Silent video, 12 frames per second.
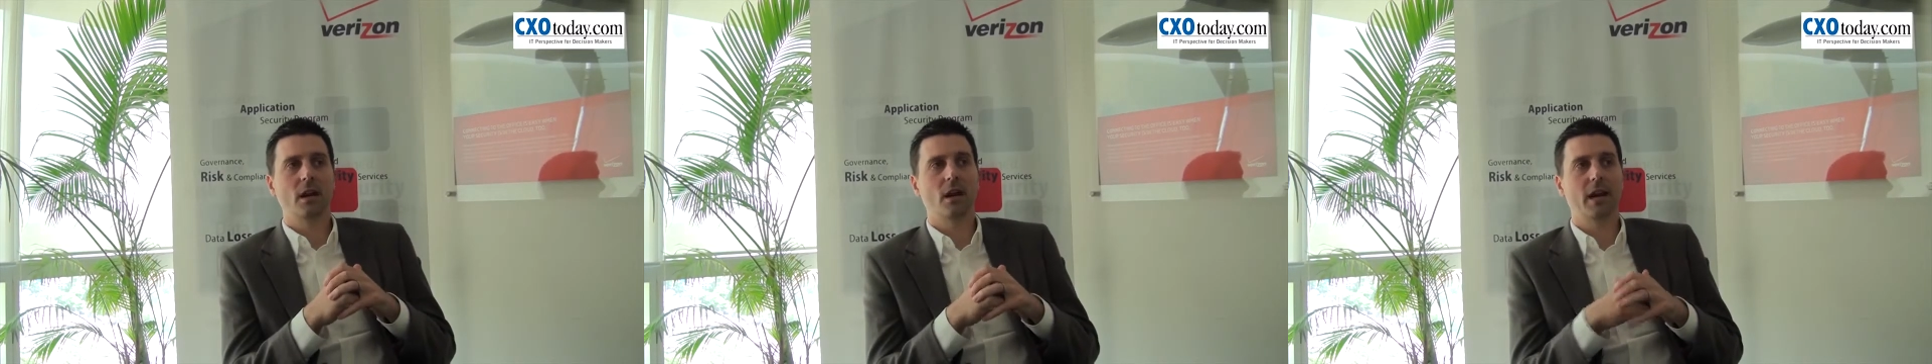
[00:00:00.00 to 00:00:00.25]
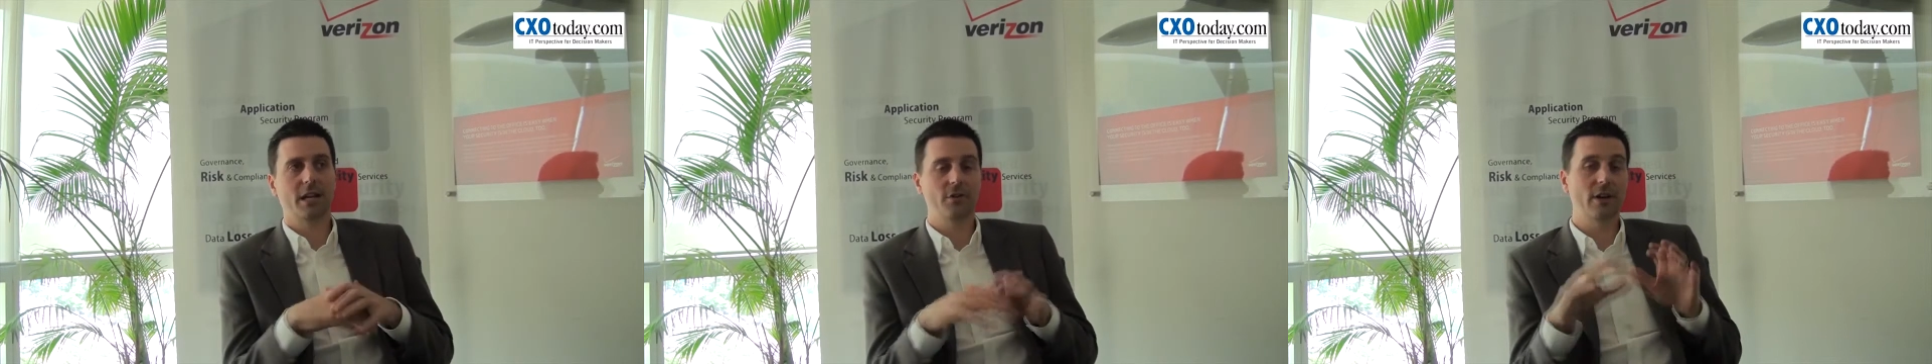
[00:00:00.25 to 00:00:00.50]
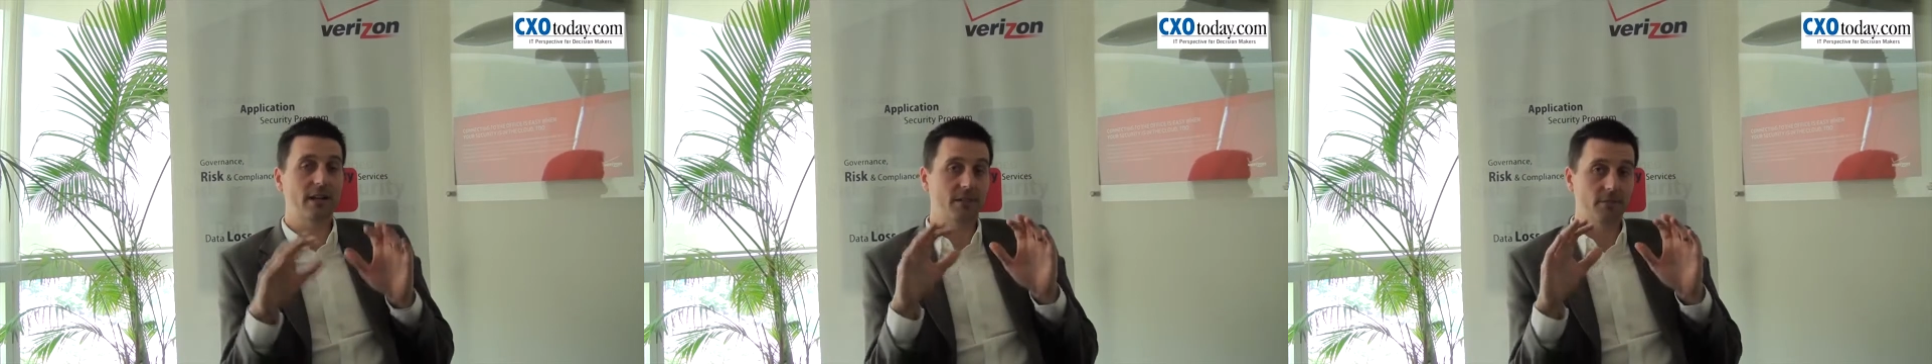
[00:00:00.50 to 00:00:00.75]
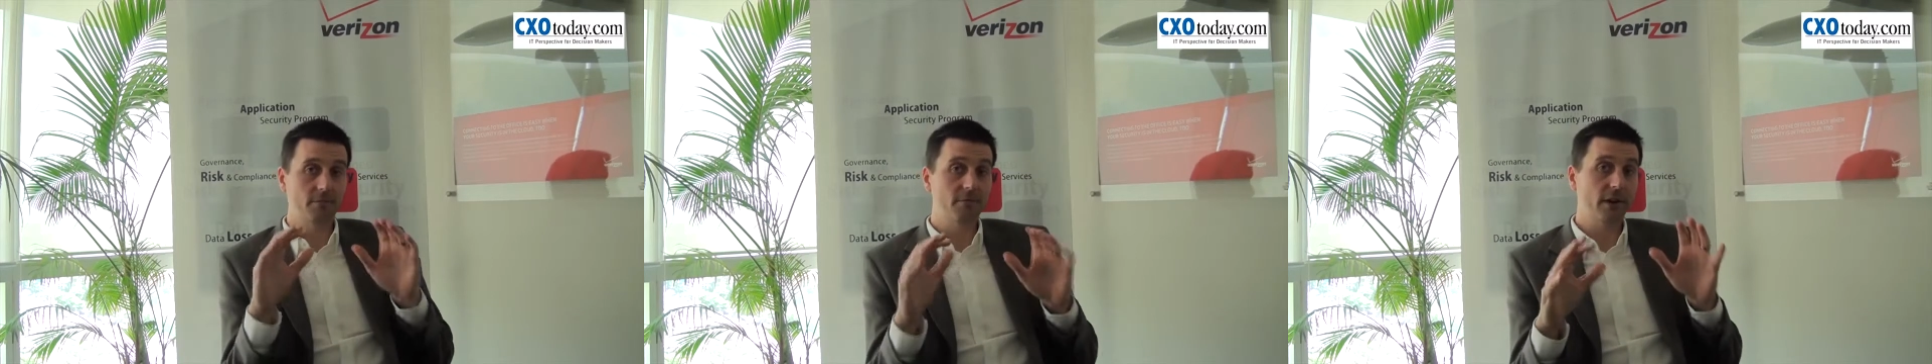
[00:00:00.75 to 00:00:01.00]
And you had
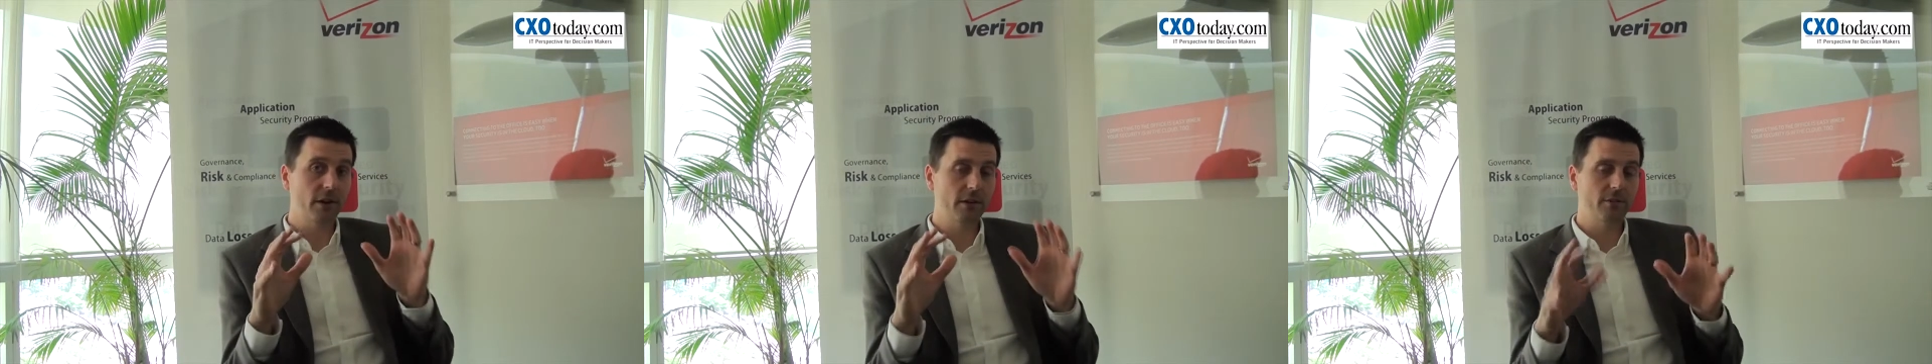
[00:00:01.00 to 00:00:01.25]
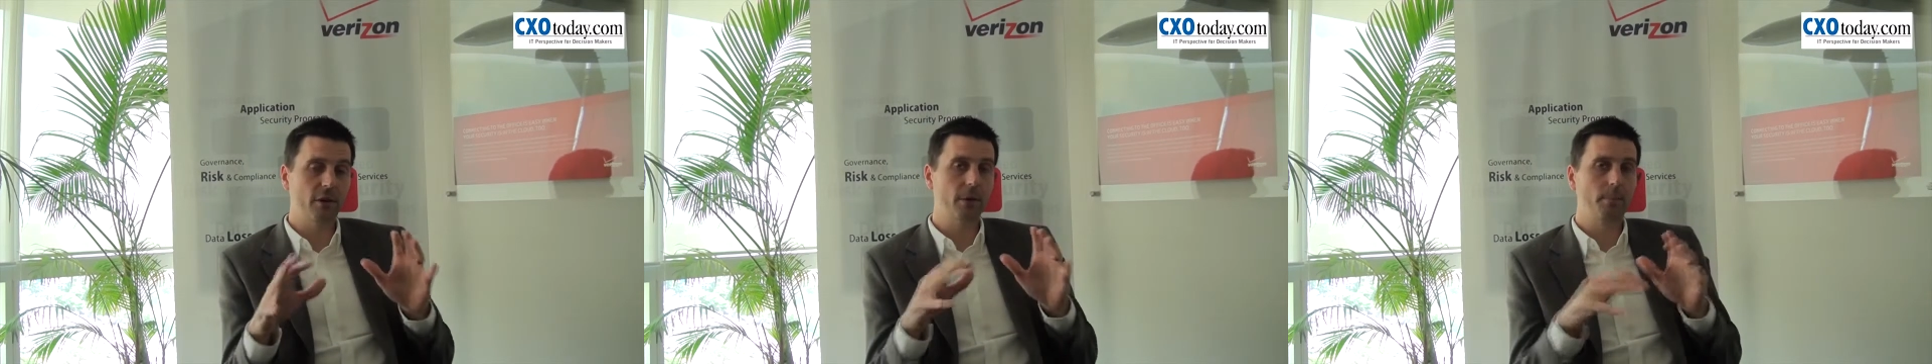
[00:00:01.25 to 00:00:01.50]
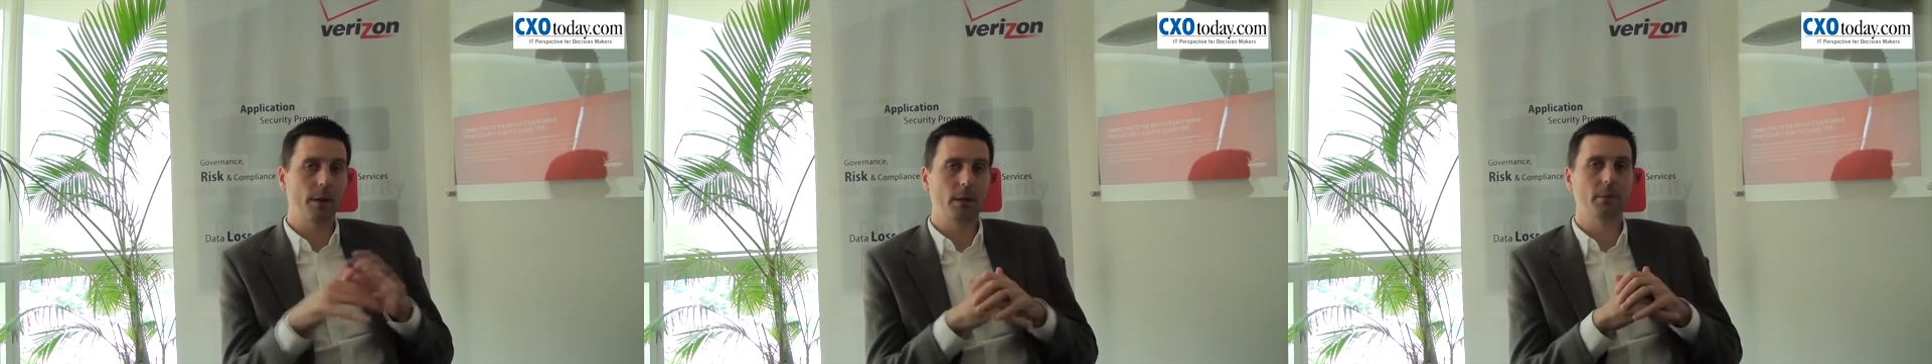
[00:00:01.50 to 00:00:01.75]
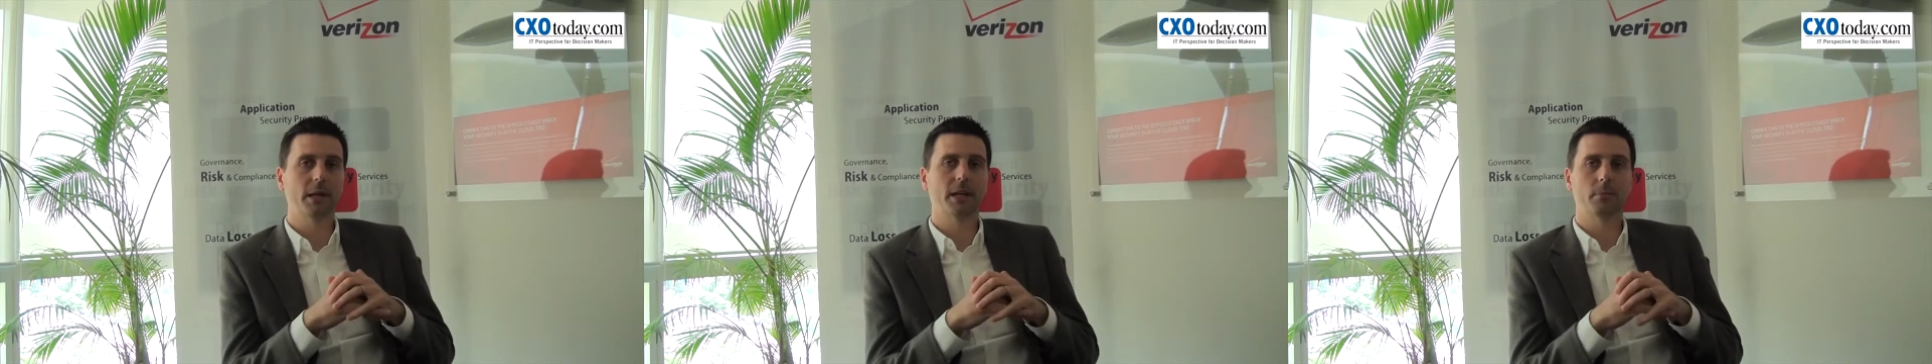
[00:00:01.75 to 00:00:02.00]
some very, very
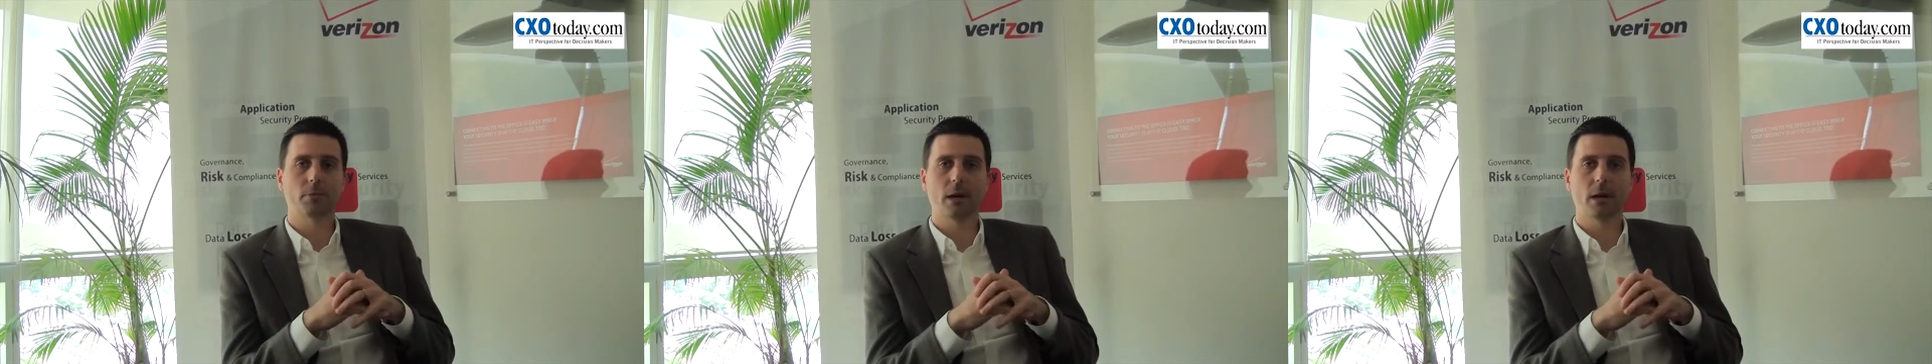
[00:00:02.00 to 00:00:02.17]
public and